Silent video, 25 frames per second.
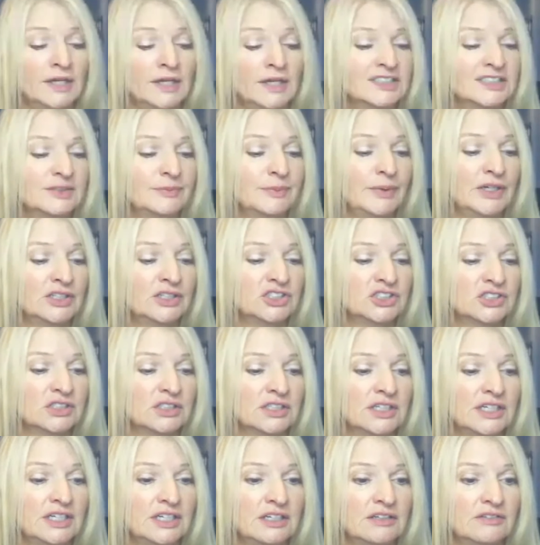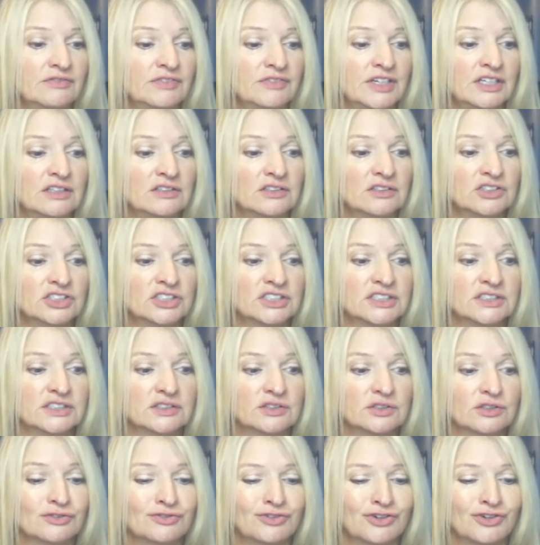especially if English isn't
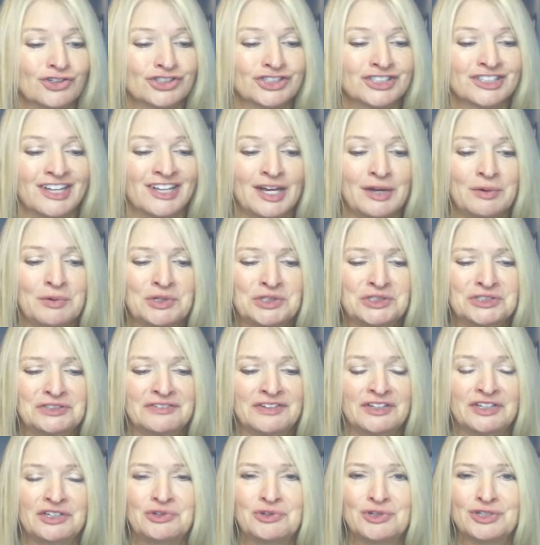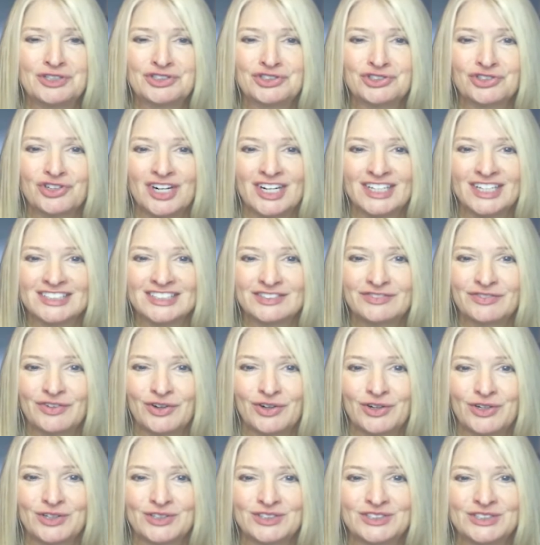your first language and then you get
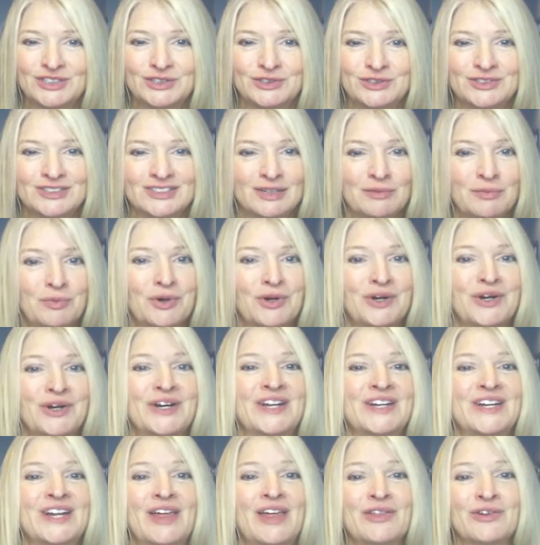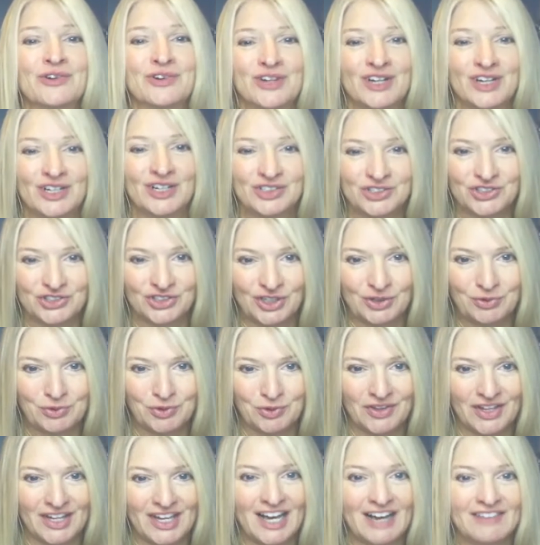transferred to somewhere in another country where
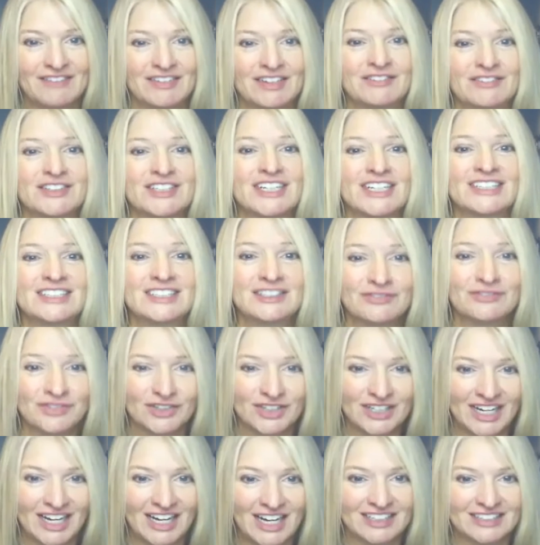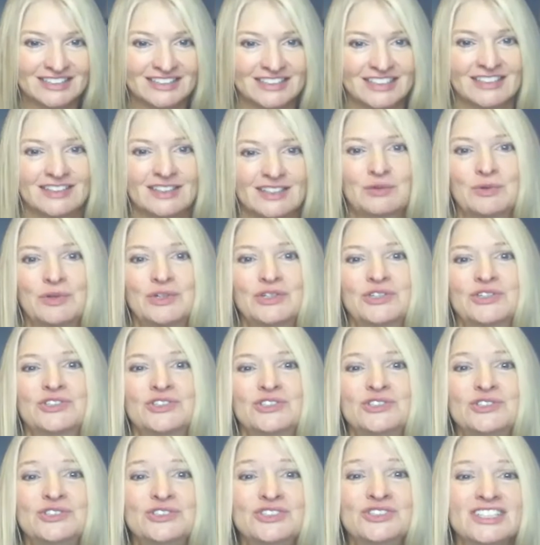they have even a different accent than what you're
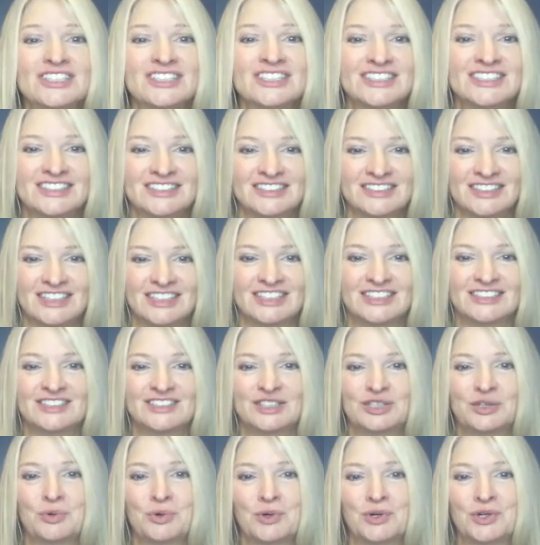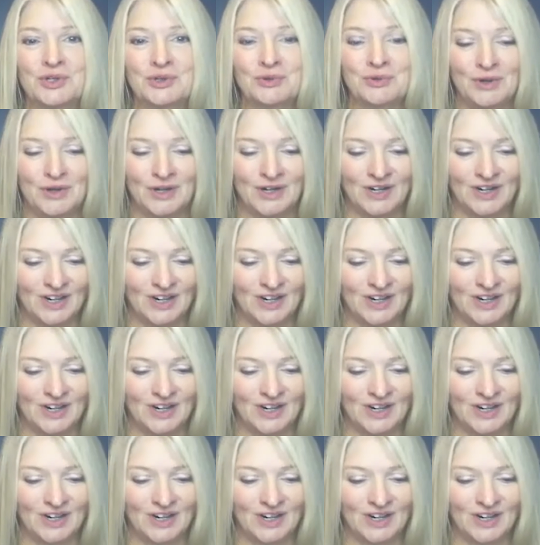used to listening to where you are,